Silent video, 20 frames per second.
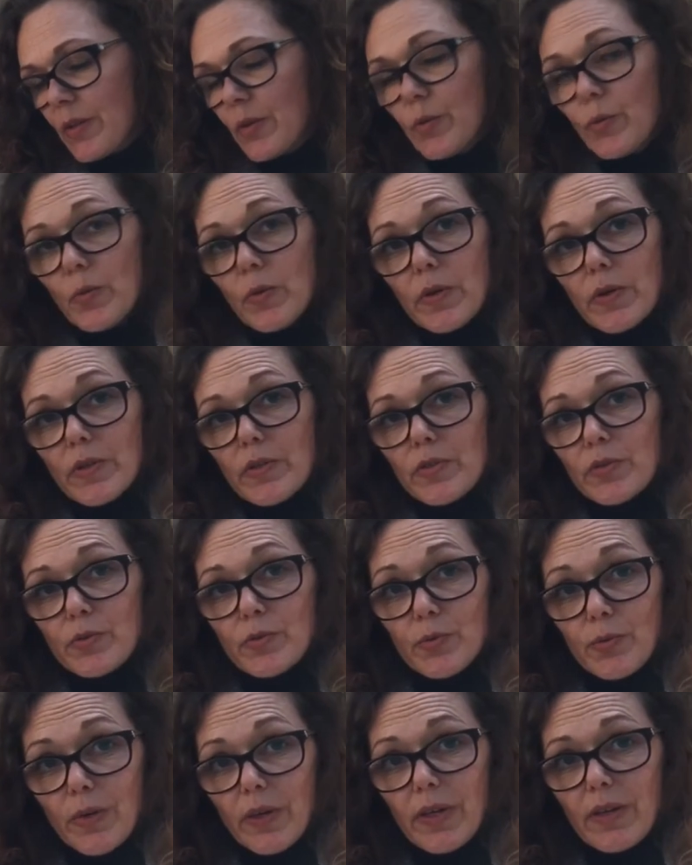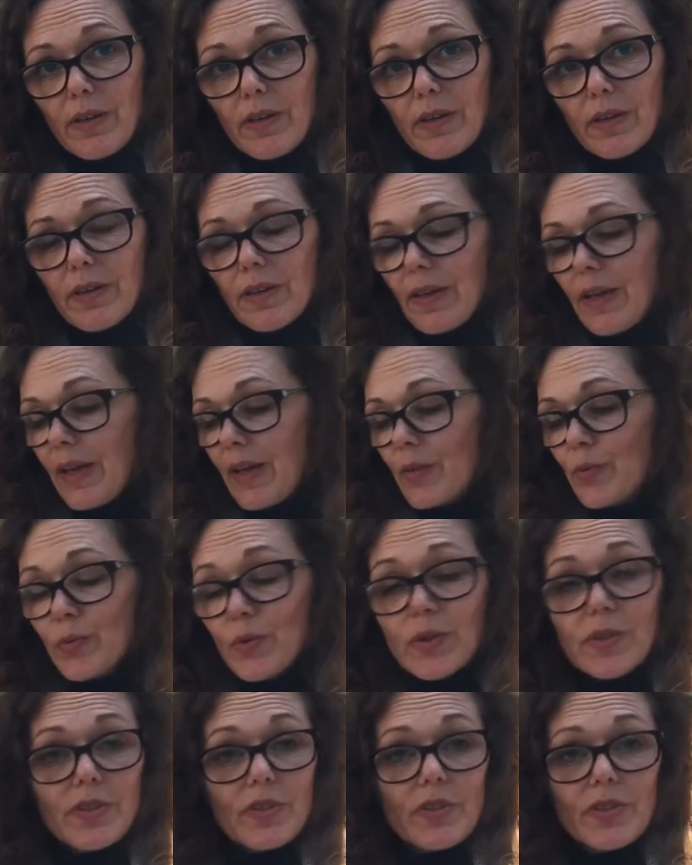what is real and
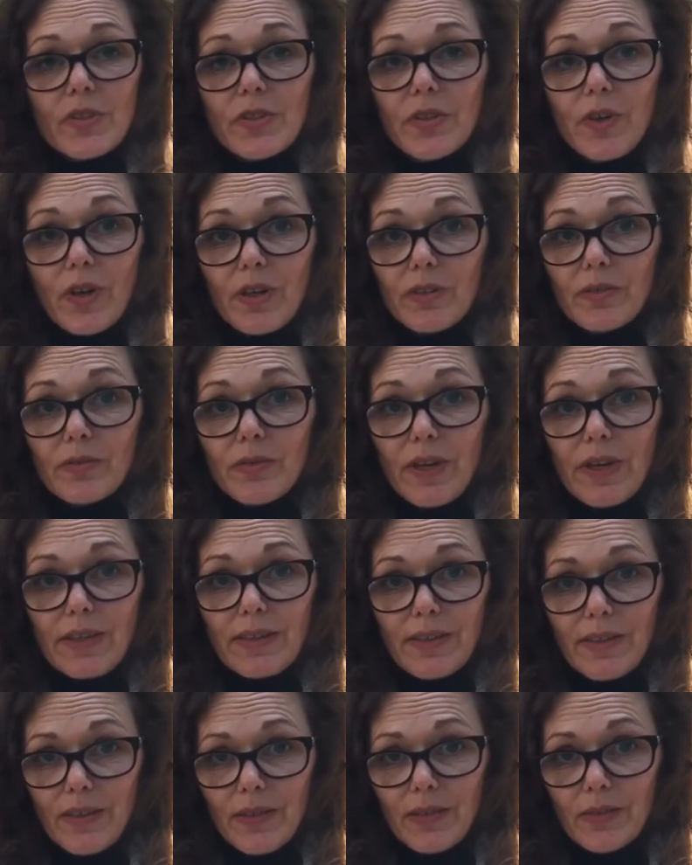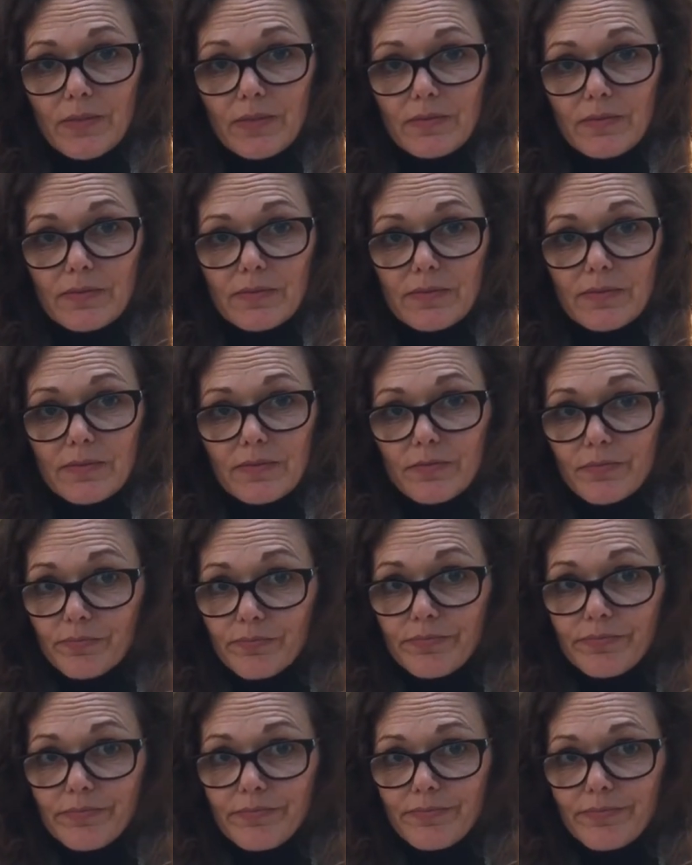what is not right now? Mm?